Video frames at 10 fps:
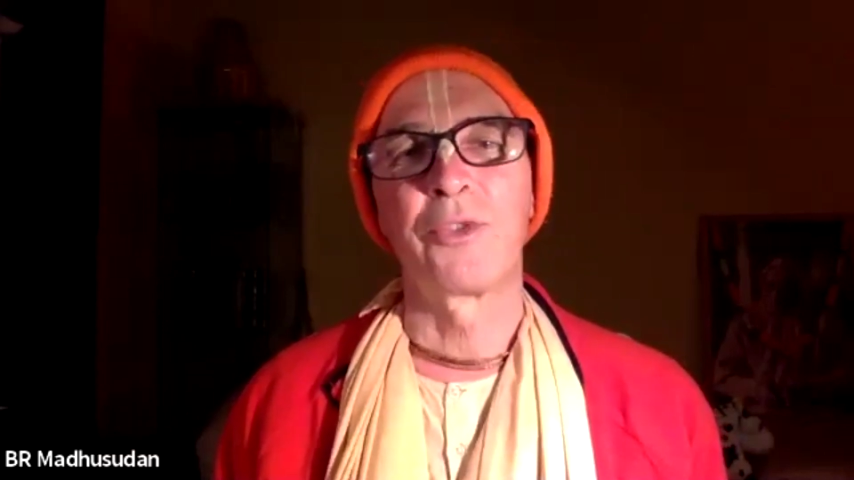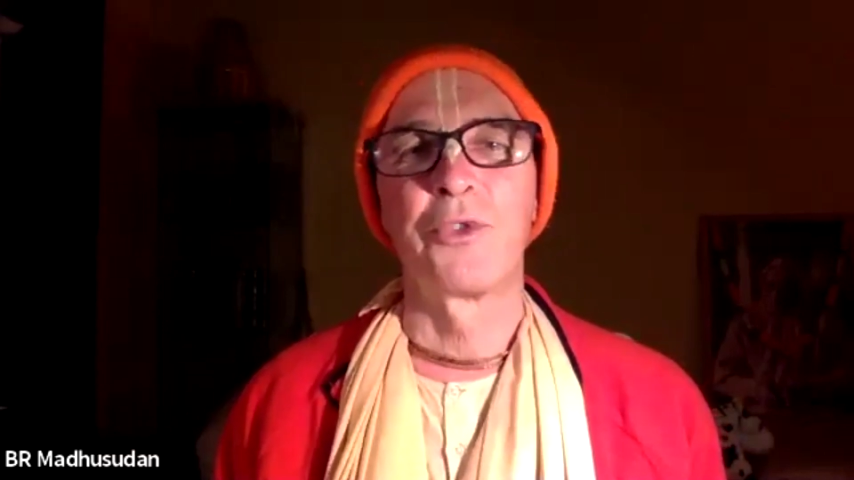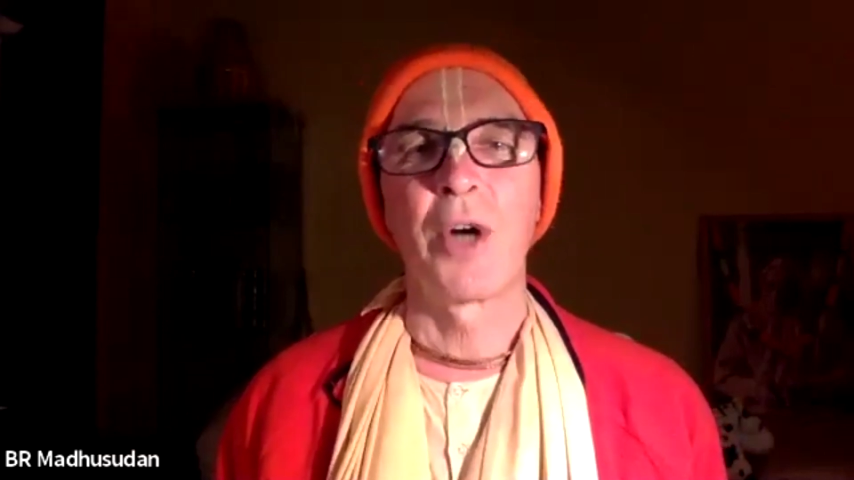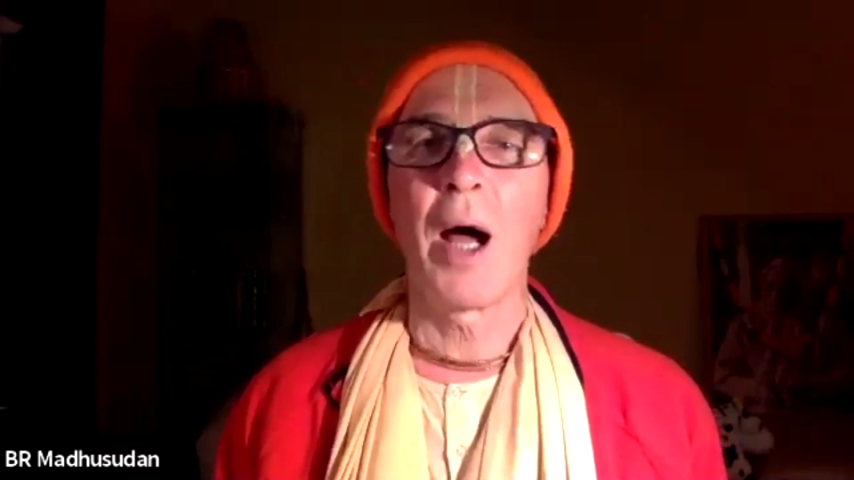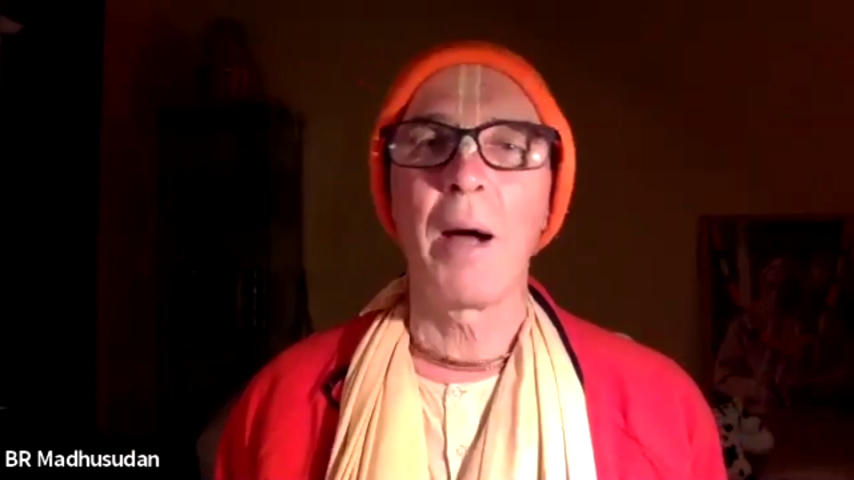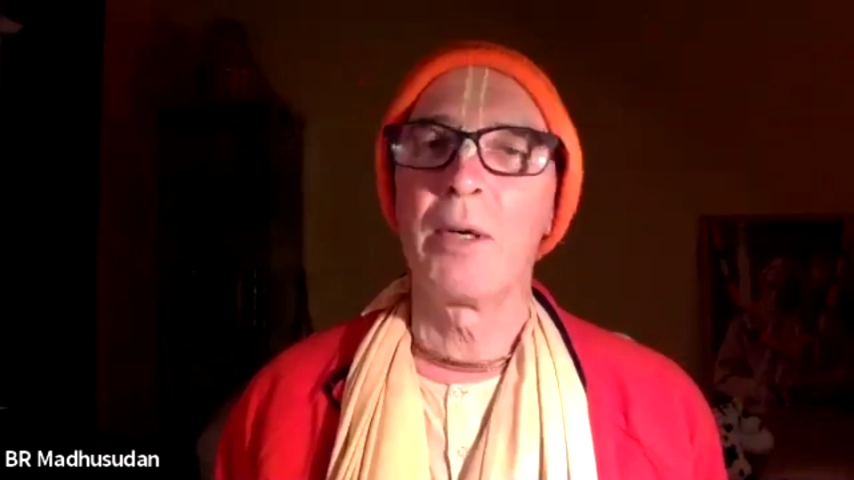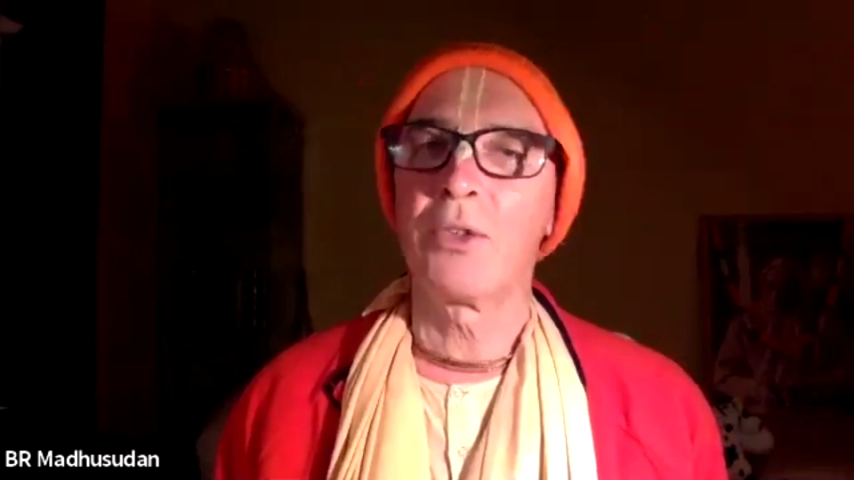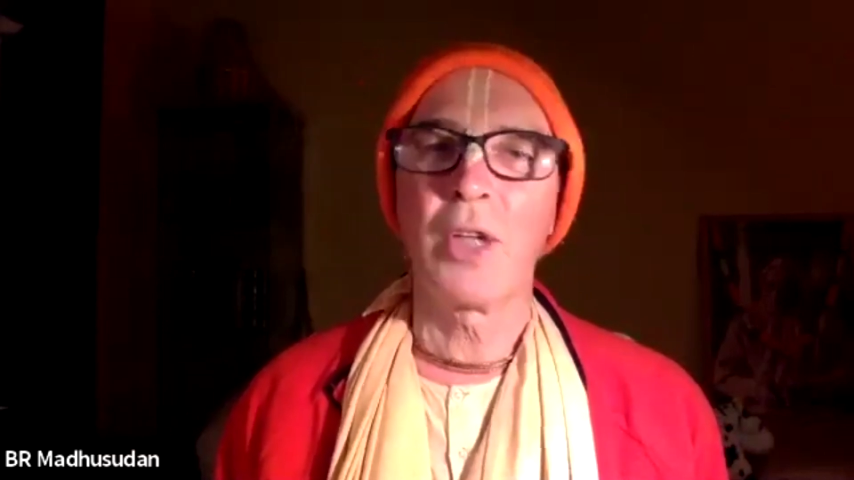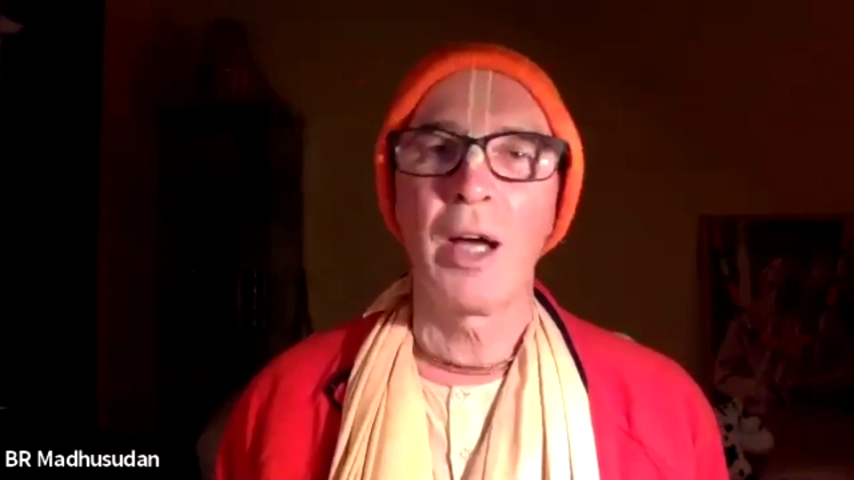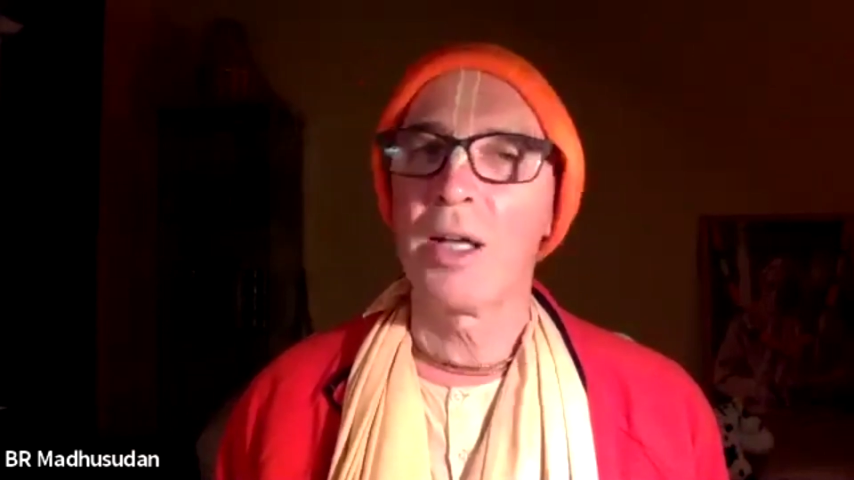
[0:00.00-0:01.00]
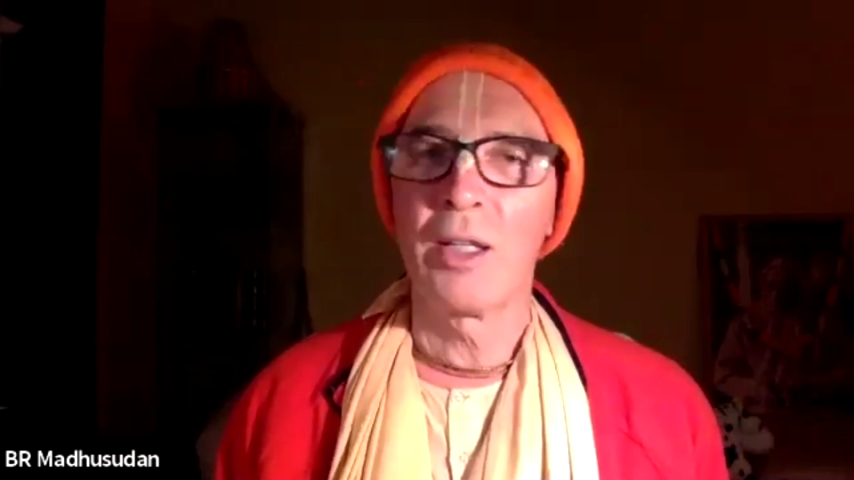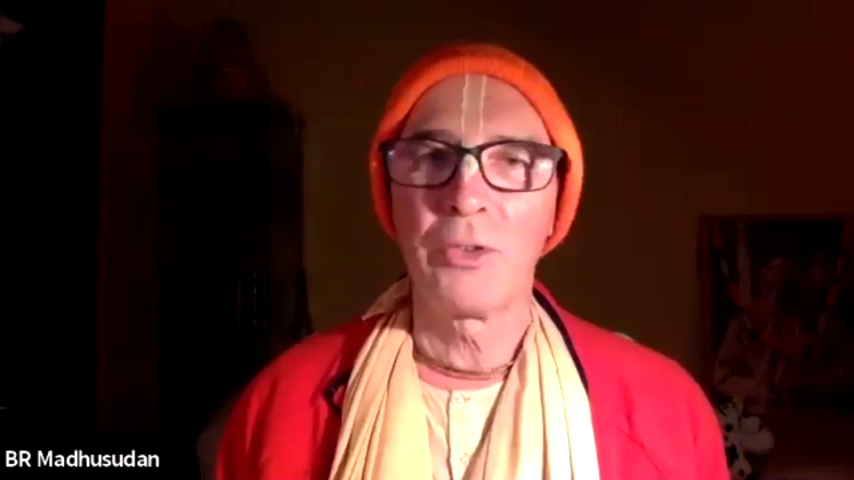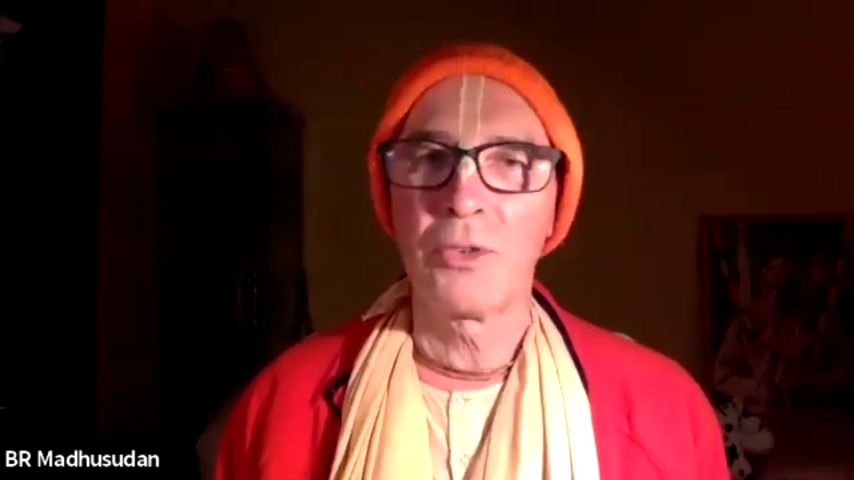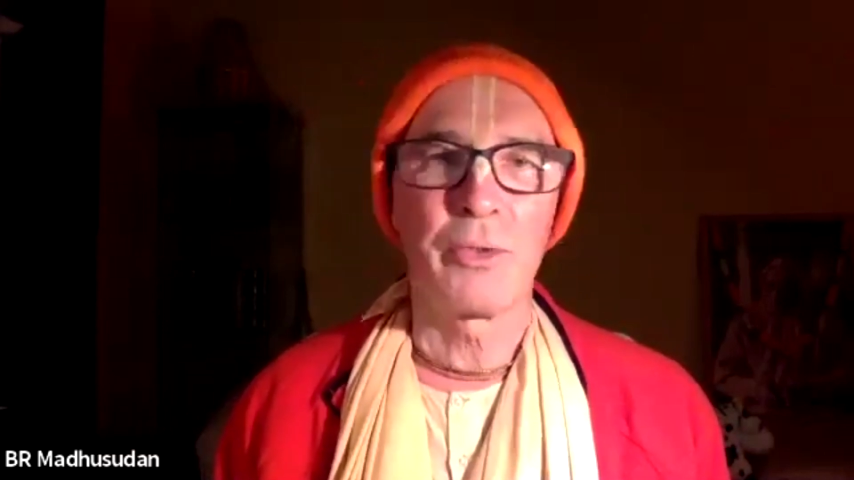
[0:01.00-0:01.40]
dramatized